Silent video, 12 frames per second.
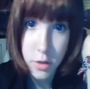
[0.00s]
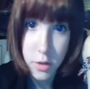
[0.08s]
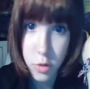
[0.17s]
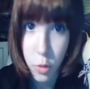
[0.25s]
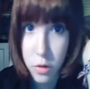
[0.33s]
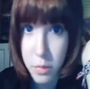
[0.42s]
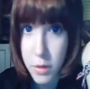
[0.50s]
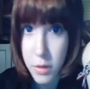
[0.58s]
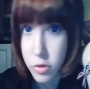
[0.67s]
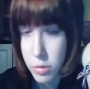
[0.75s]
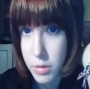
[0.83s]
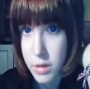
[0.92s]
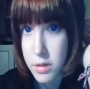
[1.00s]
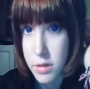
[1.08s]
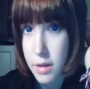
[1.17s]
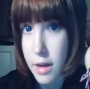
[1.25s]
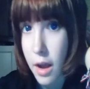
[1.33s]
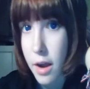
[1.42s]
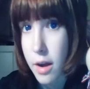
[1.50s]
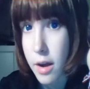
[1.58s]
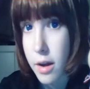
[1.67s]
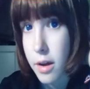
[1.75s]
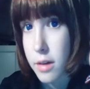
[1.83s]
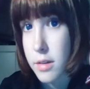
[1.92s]
sort of mainstream it is.
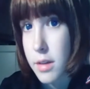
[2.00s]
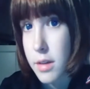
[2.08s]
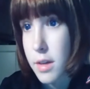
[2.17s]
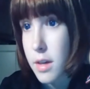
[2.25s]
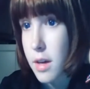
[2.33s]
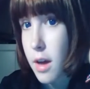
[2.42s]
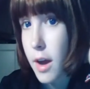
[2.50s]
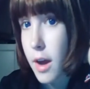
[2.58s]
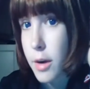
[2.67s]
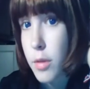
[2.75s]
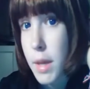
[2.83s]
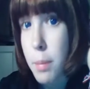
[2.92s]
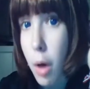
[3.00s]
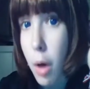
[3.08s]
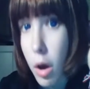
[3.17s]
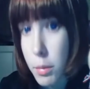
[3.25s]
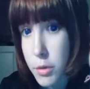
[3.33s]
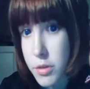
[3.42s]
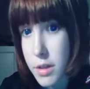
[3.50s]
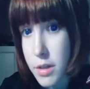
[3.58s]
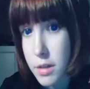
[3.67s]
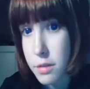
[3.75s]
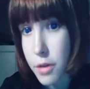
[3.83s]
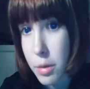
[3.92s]
I don't like pop music
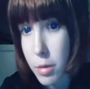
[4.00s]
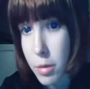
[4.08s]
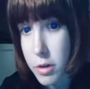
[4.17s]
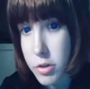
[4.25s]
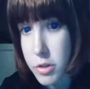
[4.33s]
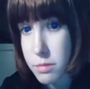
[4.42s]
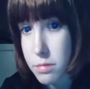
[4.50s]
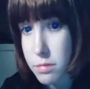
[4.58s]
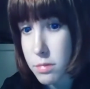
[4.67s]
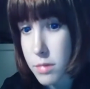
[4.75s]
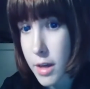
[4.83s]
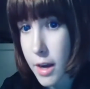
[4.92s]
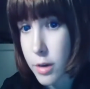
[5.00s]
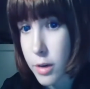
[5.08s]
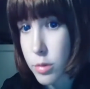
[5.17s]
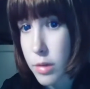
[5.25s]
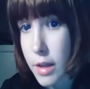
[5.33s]
very much. I don't like